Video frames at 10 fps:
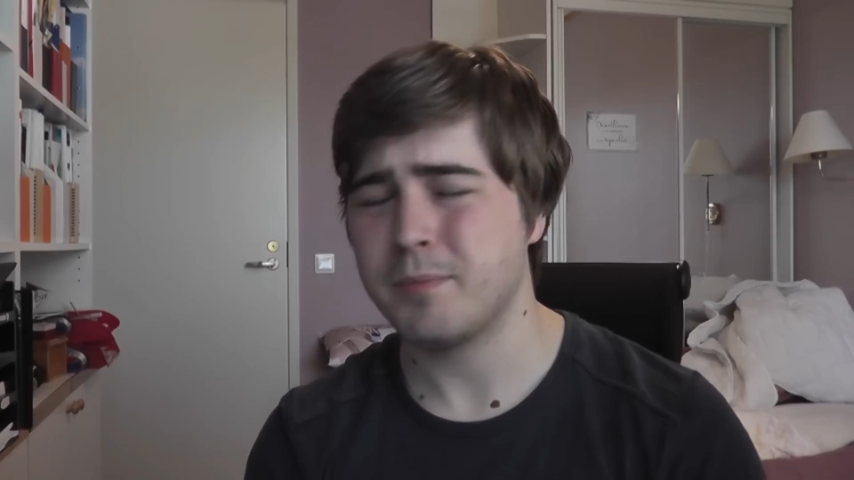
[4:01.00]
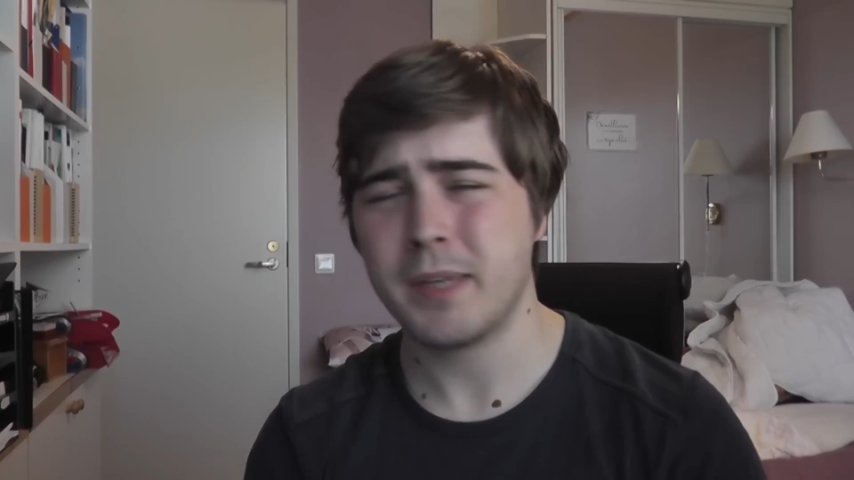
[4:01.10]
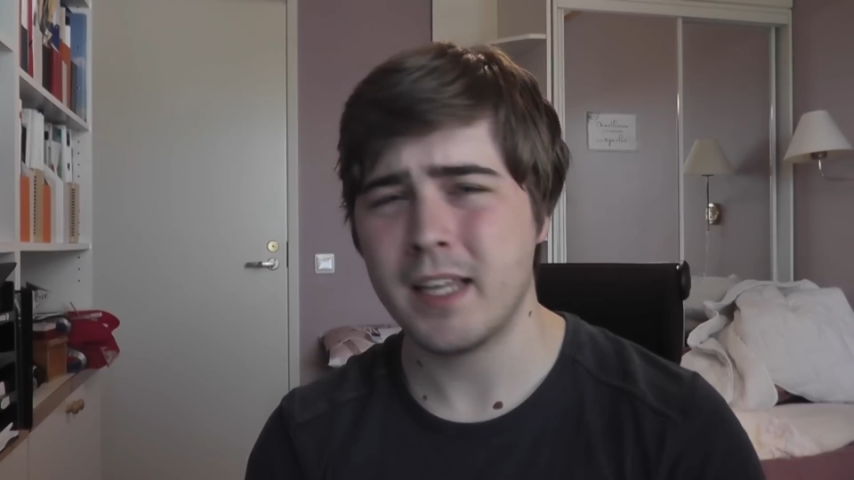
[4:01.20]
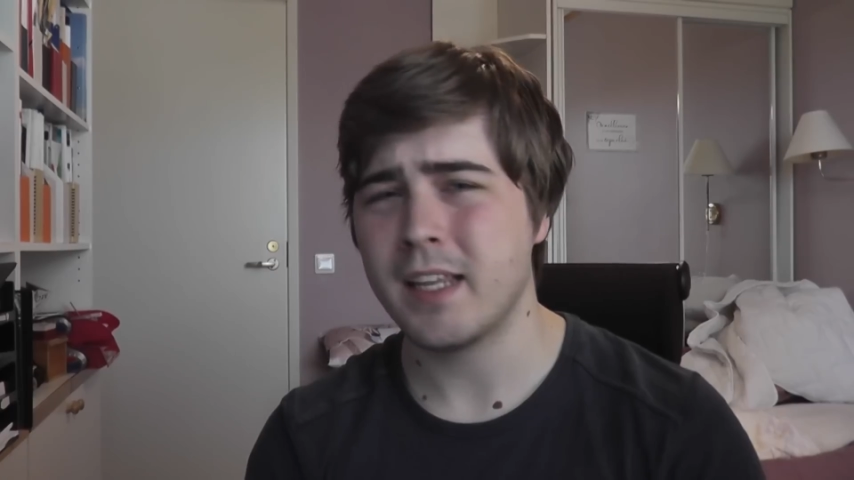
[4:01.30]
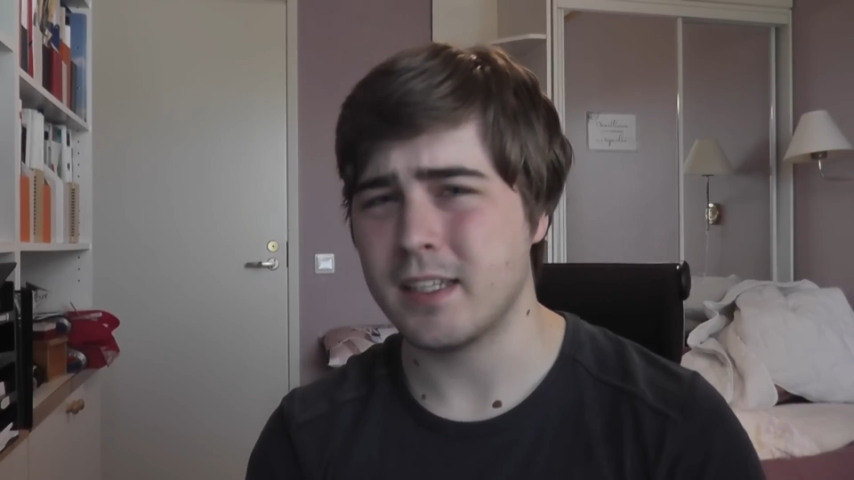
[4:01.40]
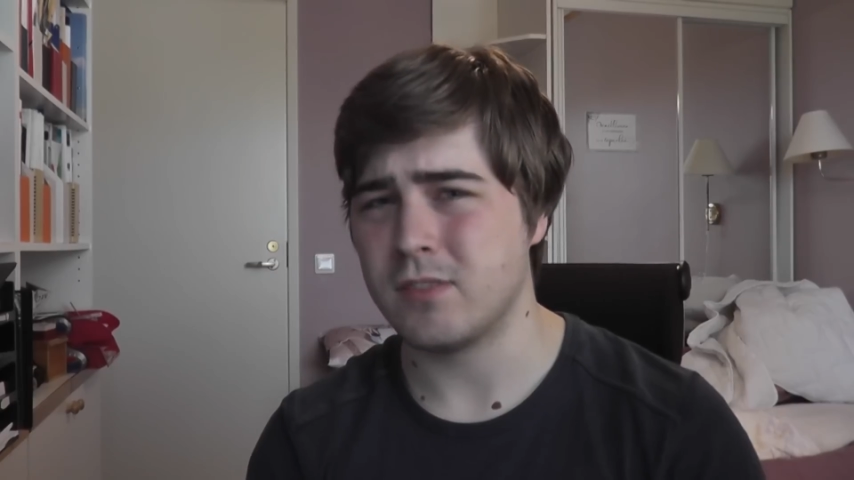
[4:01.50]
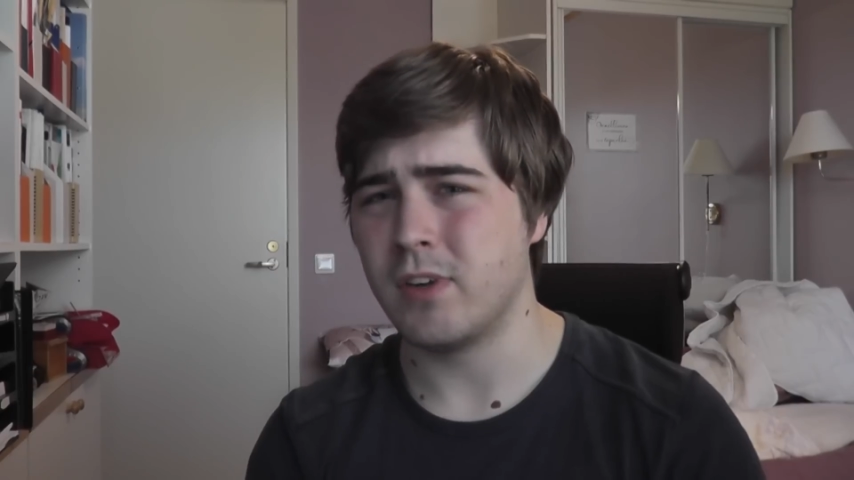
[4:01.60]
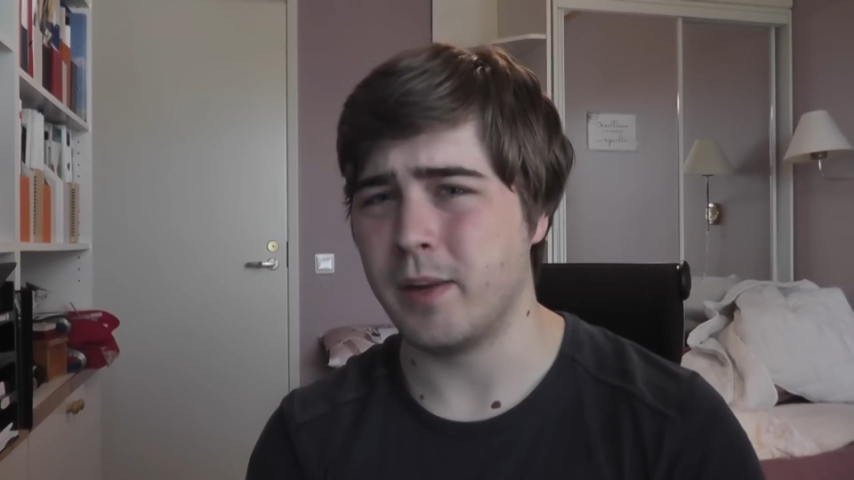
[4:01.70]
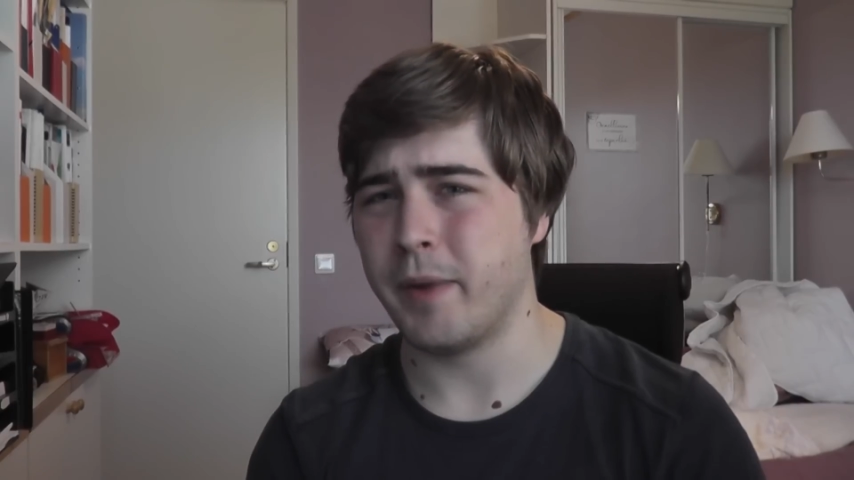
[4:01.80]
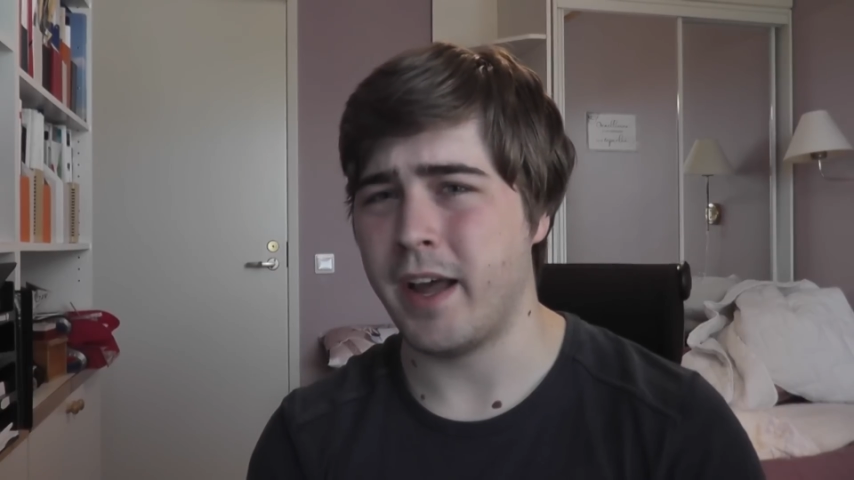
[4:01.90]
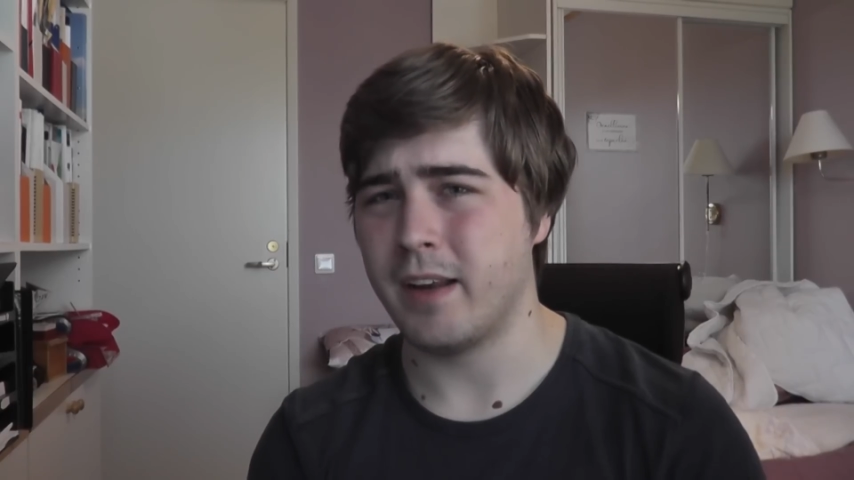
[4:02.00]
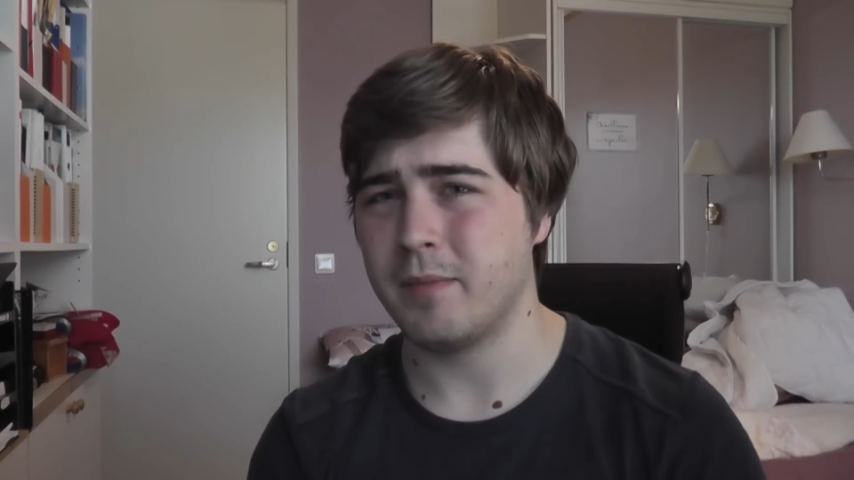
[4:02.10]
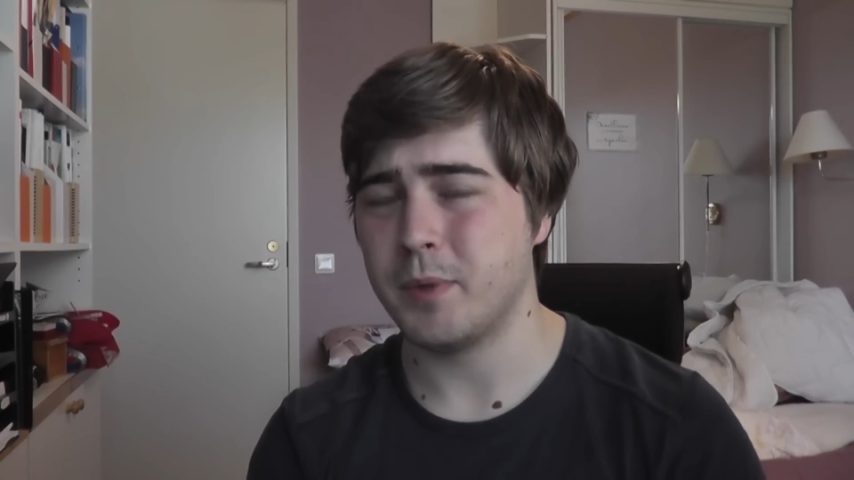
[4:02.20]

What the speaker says: beginning is really bad,